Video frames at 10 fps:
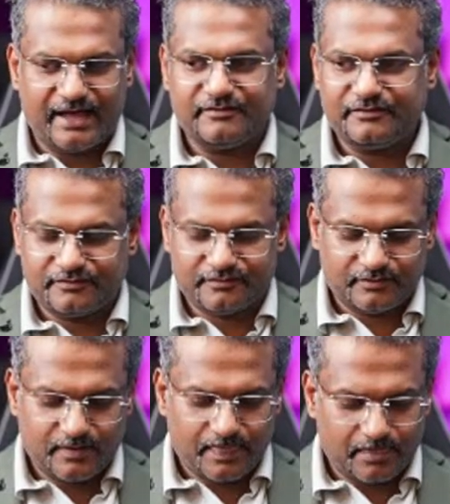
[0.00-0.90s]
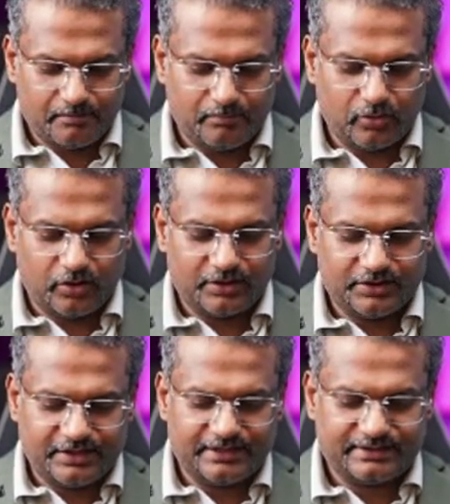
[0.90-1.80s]
Have
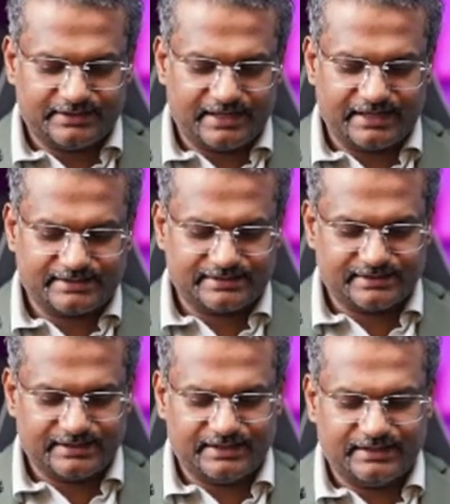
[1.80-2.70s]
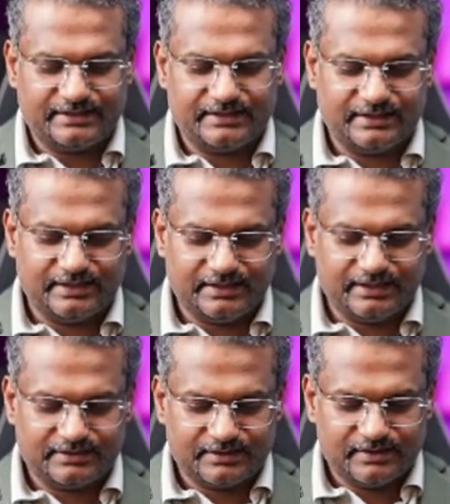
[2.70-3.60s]
moderate text in
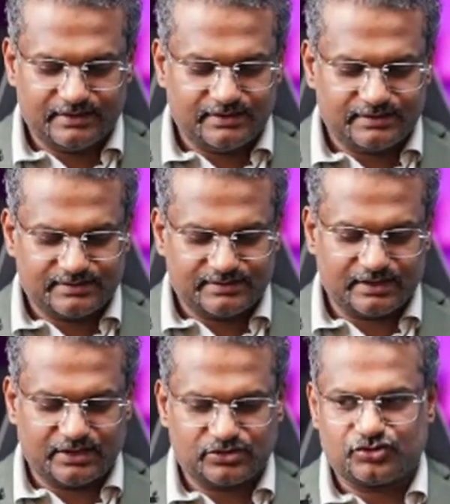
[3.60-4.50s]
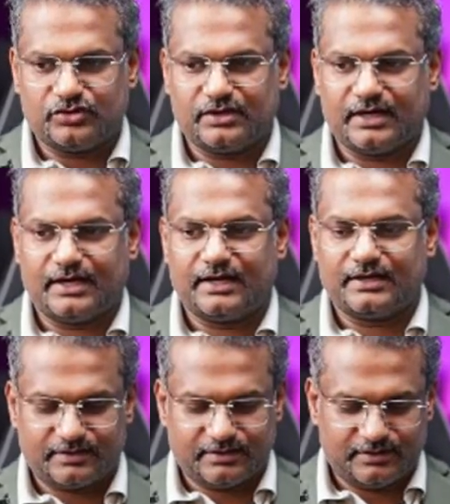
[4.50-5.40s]
it such
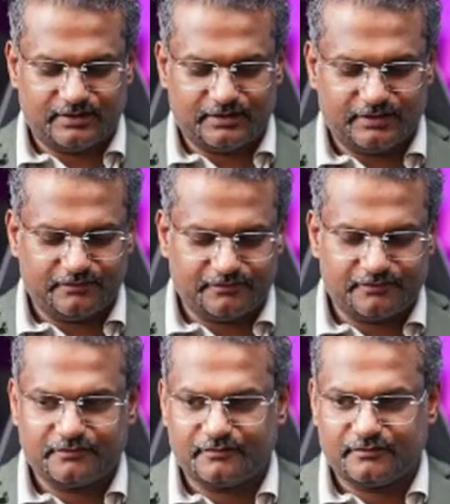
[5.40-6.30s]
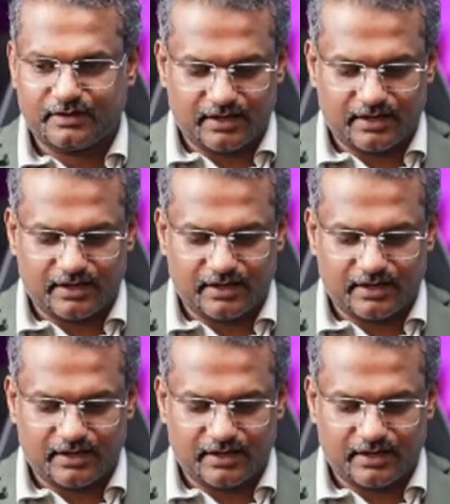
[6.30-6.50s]
that if